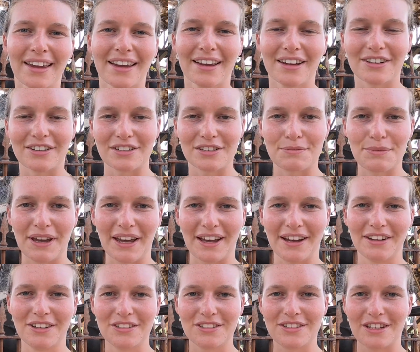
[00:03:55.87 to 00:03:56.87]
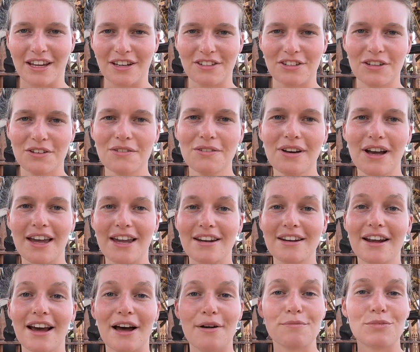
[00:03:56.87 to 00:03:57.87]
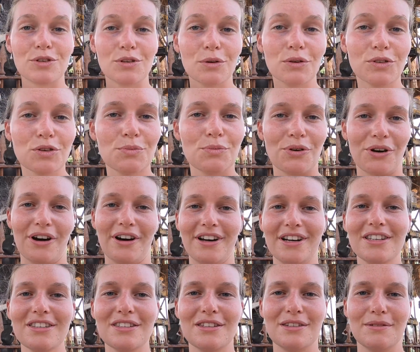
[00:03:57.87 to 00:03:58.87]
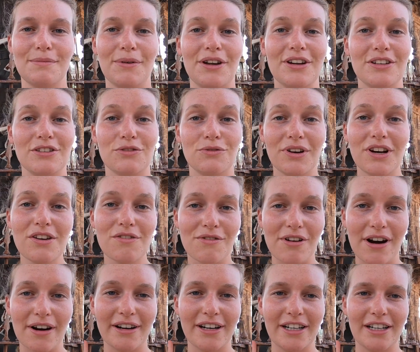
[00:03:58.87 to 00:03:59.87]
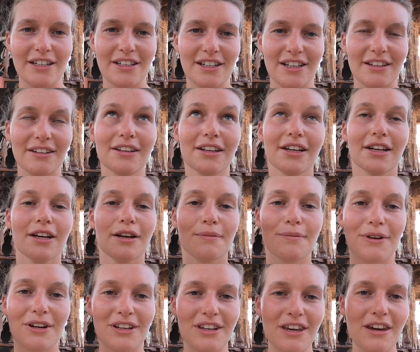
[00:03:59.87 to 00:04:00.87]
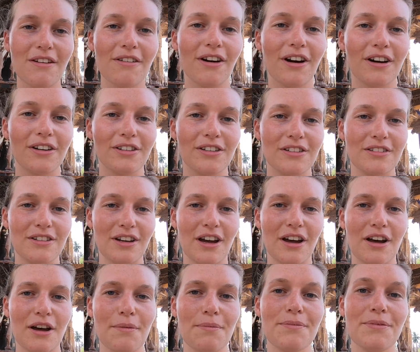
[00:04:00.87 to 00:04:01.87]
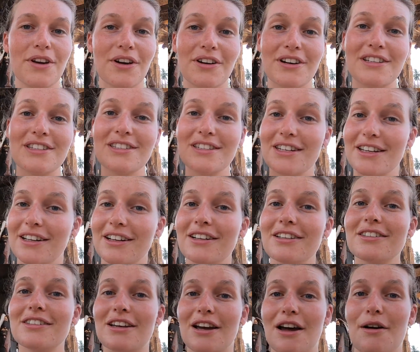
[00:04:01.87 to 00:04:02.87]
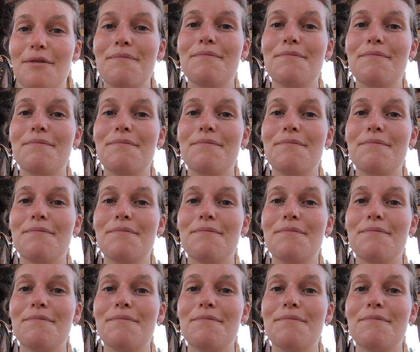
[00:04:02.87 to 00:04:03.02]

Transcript: just behind the statue, and I'm so surprised, but it's really rare in India. But here on the top there's still some